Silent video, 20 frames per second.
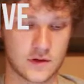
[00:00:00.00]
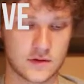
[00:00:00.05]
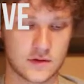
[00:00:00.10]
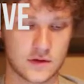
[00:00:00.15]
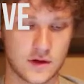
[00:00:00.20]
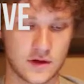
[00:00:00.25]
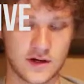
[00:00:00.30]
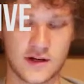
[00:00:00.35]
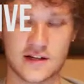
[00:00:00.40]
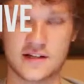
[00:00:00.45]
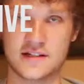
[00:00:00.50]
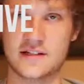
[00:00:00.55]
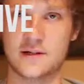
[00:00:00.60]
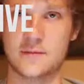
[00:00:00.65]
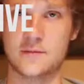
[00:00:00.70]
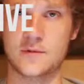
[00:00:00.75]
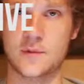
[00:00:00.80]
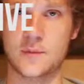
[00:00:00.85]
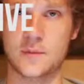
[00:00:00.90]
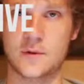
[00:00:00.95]
targeted
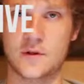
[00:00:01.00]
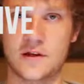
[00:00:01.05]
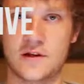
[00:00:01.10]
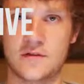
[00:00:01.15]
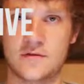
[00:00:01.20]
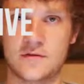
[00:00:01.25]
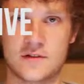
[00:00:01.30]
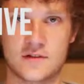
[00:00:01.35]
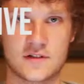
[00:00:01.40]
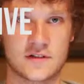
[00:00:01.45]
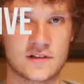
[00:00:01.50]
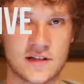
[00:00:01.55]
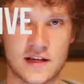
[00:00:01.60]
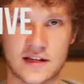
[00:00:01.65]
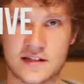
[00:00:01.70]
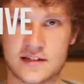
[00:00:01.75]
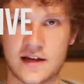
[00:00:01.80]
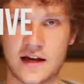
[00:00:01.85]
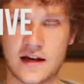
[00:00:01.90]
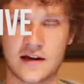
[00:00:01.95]
symptom relief such as
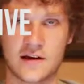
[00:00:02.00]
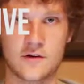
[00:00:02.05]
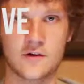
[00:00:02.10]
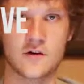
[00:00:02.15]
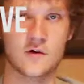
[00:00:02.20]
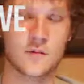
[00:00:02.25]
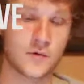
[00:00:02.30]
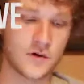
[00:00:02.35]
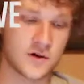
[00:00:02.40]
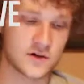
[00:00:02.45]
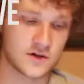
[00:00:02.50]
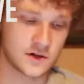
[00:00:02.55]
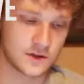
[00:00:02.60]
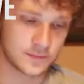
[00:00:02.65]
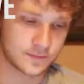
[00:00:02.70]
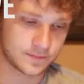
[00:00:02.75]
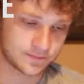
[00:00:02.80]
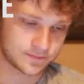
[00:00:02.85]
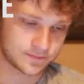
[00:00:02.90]
anxiety or depression.